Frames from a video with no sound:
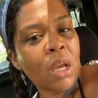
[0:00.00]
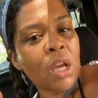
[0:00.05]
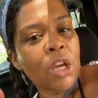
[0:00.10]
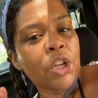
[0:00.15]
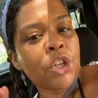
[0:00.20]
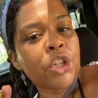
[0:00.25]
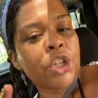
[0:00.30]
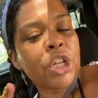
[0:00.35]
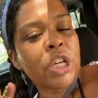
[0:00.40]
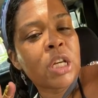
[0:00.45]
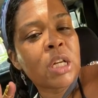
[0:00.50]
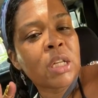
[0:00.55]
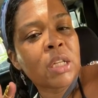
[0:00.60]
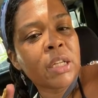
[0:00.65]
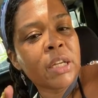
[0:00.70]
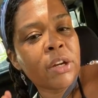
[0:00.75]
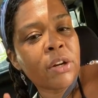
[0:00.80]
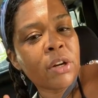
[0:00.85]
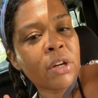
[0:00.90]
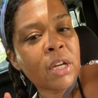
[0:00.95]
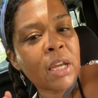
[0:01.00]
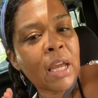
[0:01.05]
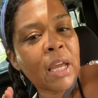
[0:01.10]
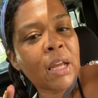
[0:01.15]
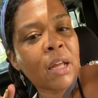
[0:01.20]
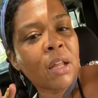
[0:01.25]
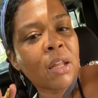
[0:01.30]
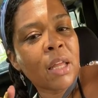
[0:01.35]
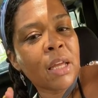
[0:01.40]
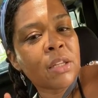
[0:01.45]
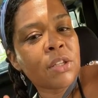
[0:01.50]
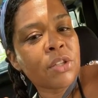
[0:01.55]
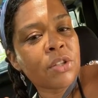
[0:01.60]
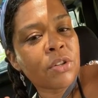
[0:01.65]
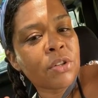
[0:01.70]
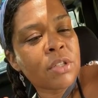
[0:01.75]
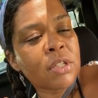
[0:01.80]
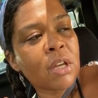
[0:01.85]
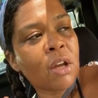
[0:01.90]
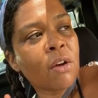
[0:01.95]
She cleared and cleansed
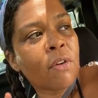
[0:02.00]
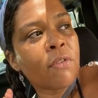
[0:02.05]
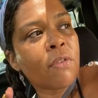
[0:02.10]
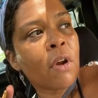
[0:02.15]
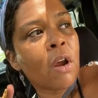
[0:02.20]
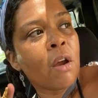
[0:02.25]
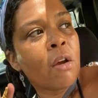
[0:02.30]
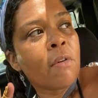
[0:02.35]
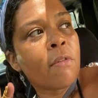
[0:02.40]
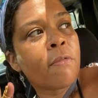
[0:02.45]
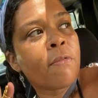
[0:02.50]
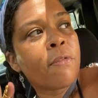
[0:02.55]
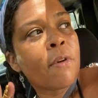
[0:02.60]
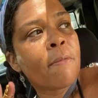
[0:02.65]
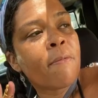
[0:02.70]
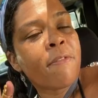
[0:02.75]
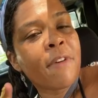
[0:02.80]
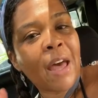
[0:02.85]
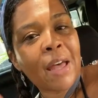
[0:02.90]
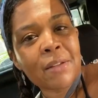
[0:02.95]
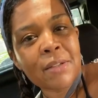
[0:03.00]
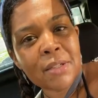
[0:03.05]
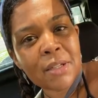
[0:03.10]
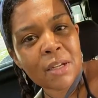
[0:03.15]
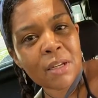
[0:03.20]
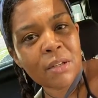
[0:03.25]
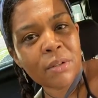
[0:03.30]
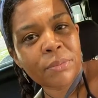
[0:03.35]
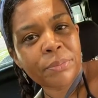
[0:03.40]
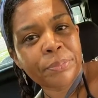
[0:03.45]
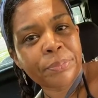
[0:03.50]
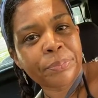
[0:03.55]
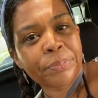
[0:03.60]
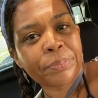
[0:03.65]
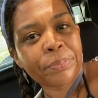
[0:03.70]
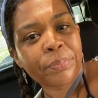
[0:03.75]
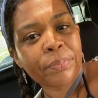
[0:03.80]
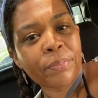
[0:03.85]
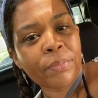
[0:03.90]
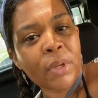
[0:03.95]
herself from fasting.
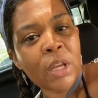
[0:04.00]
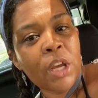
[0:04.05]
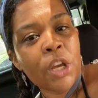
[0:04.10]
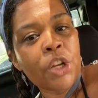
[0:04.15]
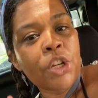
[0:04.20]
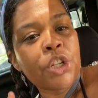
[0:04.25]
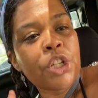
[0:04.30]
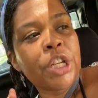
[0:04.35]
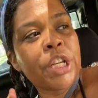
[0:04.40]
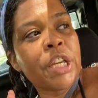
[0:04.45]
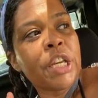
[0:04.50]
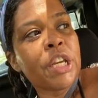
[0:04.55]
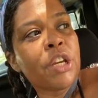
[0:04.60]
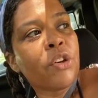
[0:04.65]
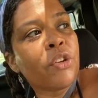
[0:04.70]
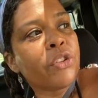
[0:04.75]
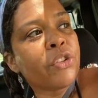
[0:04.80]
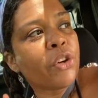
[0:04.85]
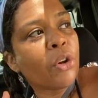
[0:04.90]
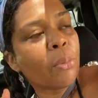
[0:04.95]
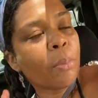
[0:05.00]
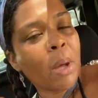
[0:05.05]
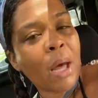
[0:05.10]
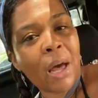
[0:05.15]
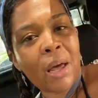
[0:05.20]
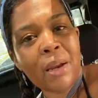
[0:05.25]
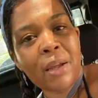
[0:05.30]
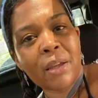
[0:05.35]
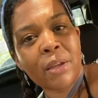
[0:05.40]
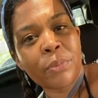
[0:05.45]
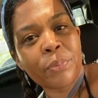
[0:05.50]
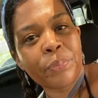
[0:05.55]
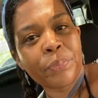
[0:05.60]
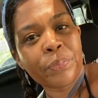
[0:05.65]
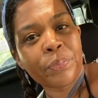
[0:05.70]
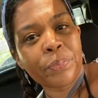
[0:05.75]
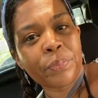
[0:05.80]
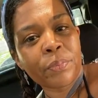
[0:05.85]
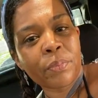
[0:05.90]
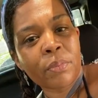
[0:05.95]
She healed her body.
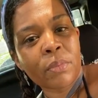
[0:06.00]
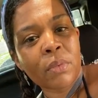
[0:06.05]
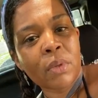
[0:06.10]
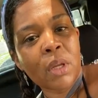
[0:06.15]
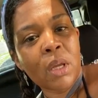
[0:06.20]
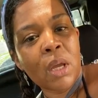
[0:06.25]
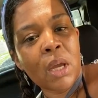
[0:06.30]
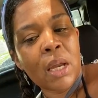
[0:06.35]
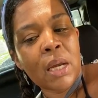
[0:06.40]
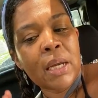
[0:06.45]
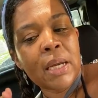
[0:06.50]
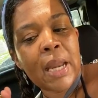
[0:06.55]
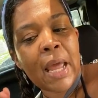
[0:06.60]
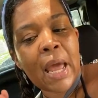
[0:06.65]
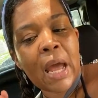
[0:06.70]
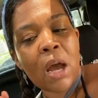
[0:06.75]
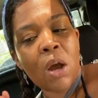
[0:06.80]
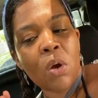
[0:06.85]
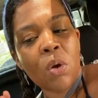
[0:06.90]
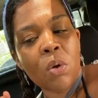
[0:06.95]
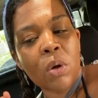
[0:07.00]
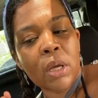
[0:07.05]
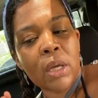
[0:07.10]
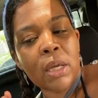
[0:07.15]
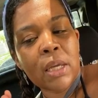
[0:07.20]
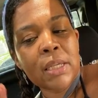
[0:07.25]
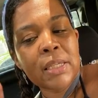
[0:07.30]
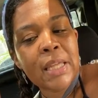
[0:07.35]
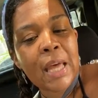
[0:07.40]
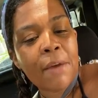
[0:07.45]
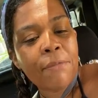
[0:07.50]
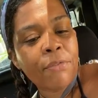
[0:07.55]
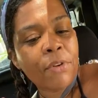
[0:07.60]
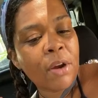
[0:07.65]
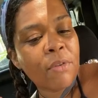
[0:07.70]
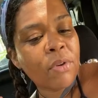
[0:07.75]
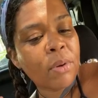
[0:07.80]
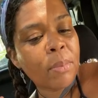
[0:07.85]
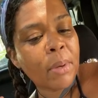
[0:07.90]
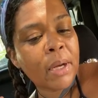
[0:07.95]
Now, is that for
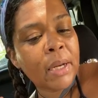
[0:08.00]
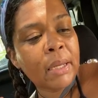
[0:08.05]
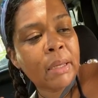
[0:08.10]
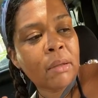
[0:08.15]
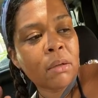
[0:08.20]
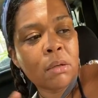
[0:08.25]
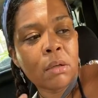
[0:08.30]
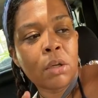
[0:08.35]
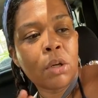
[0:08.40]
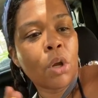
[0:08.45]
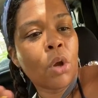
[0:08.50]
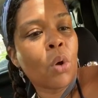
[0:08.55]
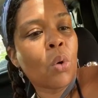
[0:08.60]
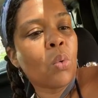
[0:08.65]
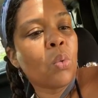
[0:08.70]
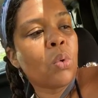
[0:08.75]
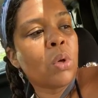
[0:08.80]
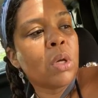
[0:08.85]
everybody? No.